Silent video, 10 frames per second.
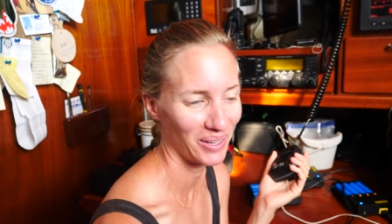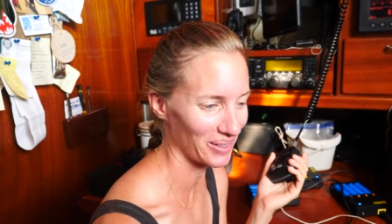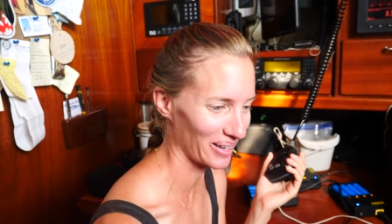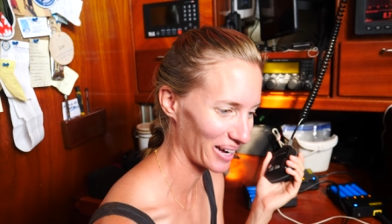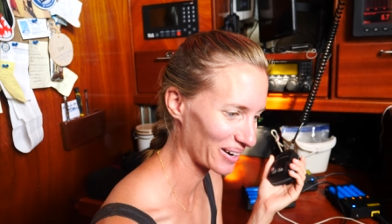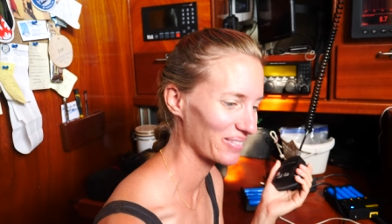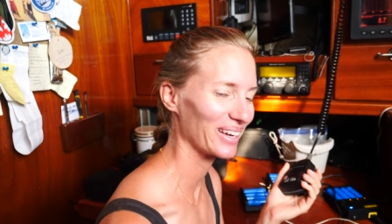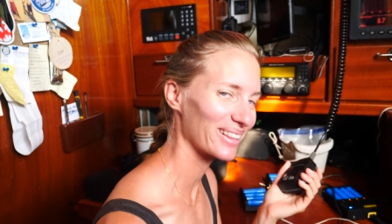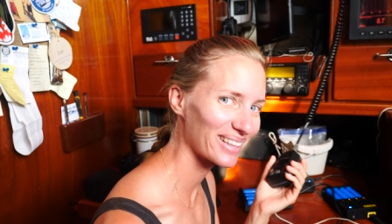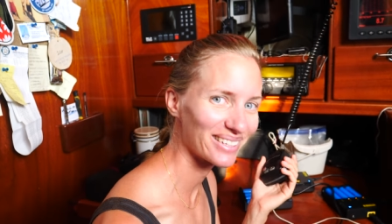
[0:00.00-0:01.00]
it and kind of
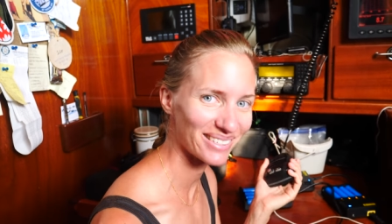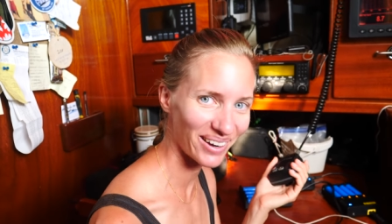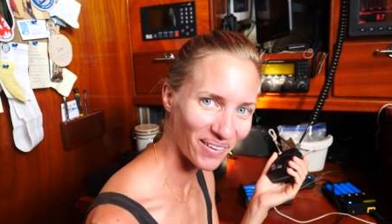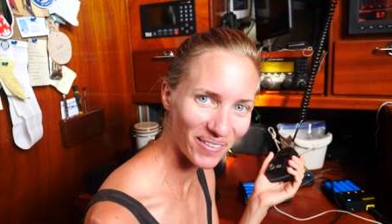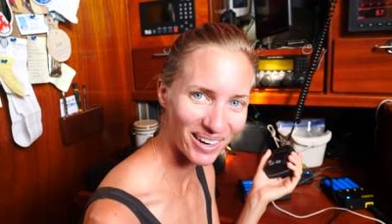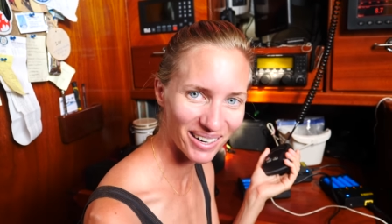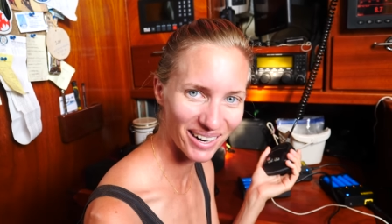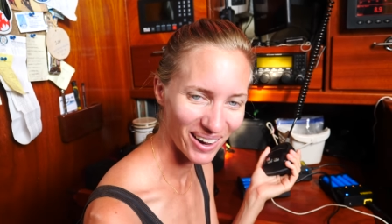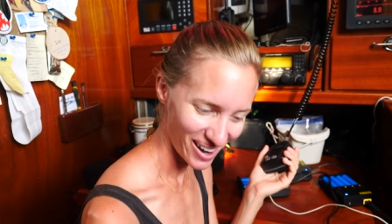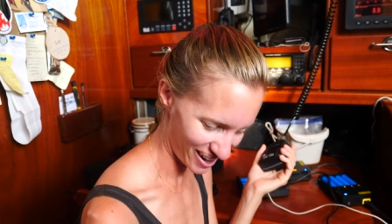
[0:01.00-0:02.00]
get things going.